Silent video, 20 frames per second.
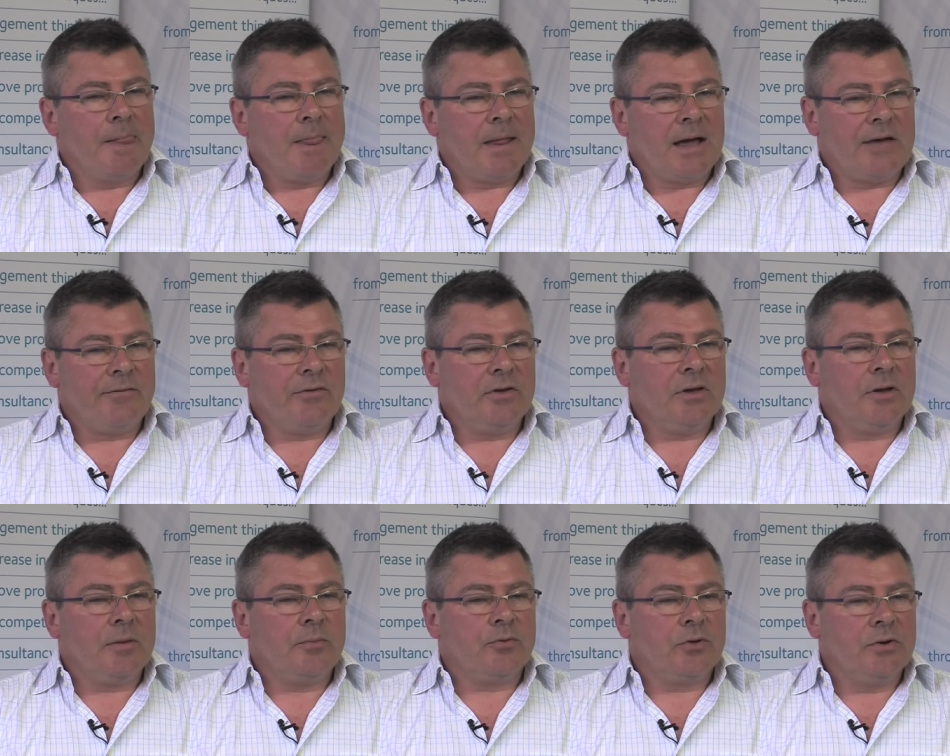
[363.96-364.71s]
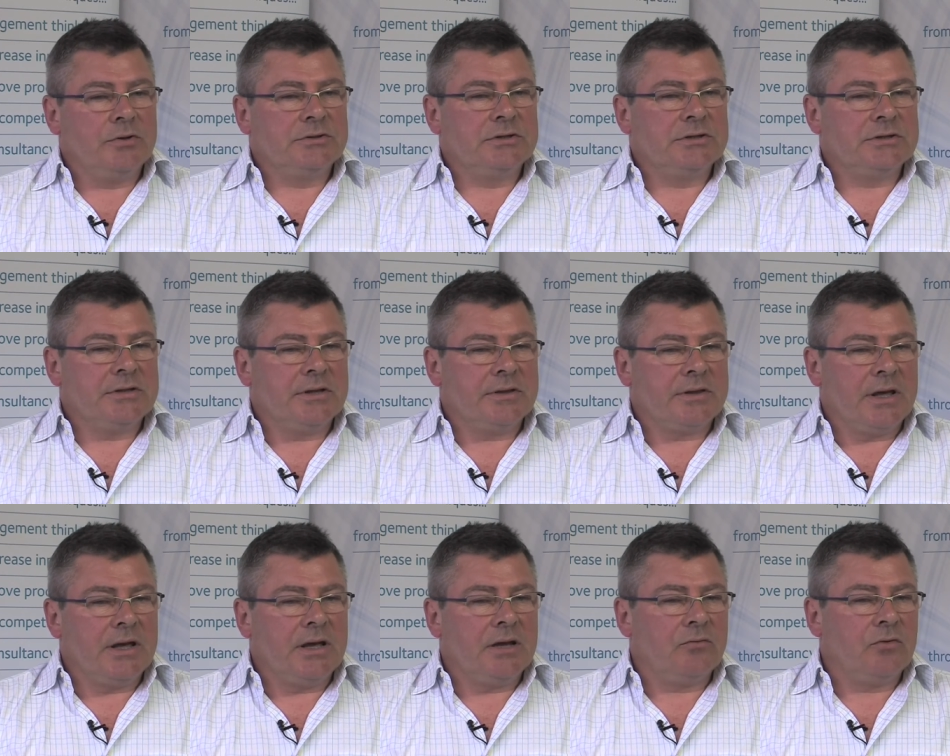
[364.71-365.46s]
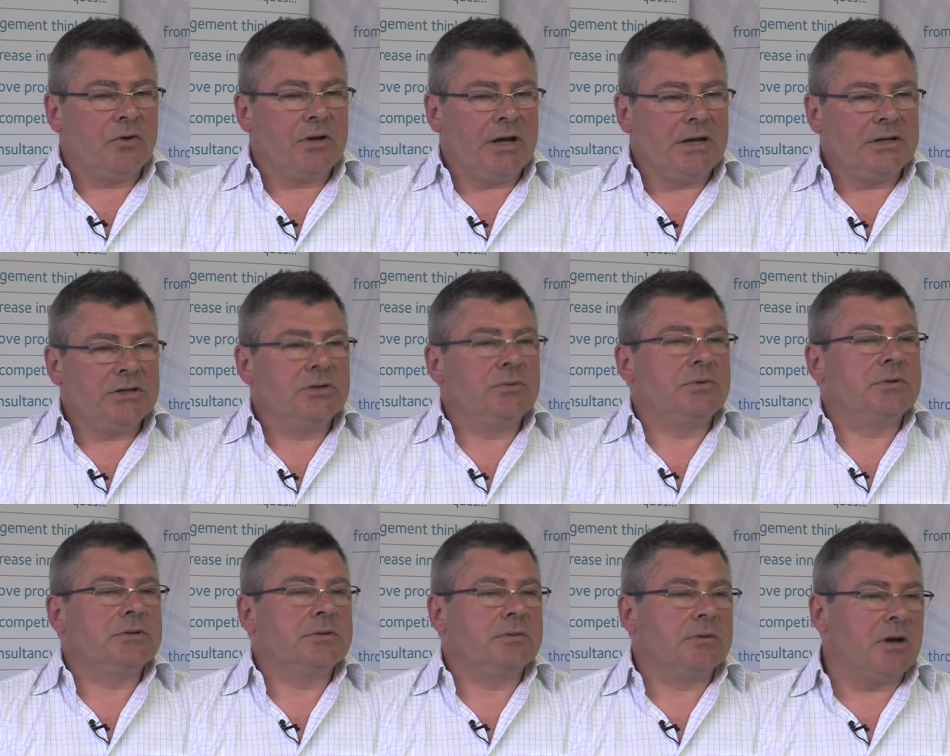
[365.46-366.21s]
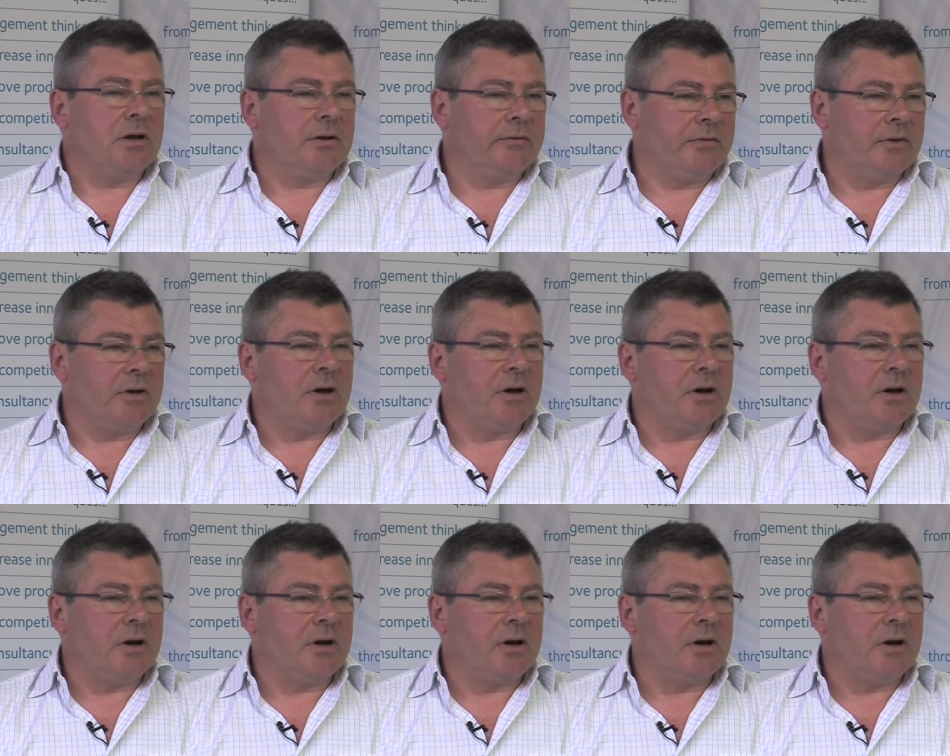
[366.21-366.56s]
having a process that they can relate to as the